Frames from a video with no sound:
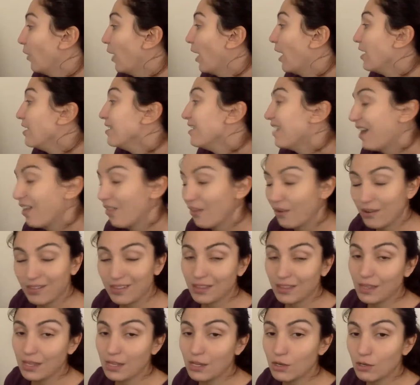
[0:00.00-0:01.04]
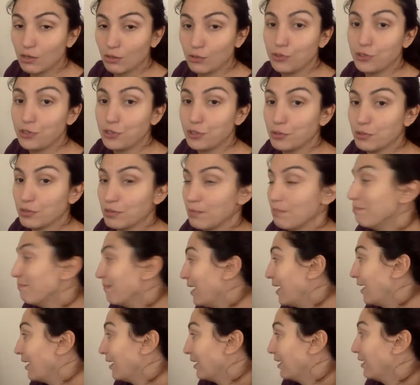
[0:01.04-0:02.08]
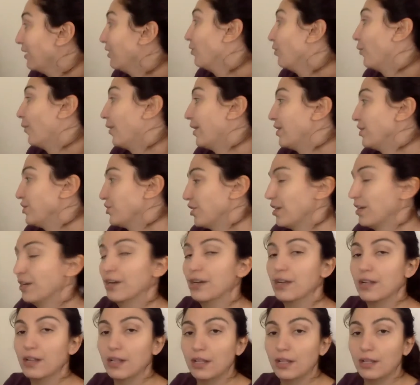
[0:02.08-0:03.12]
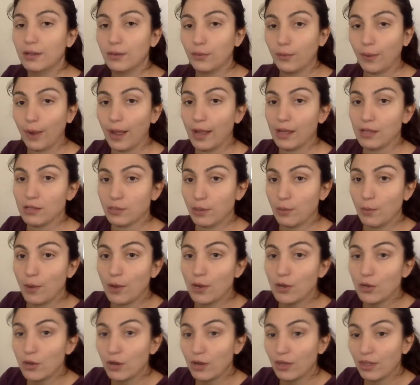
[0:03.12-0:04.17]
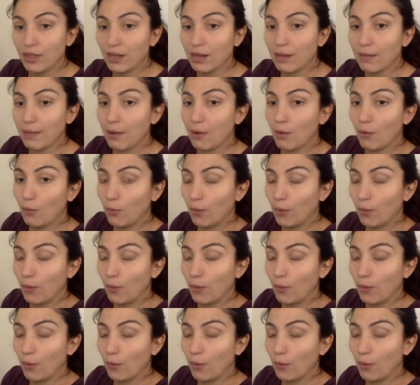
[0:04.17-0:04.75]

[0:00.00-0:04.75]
Another thing that you can do is make an equation. Okay, so I want you to think about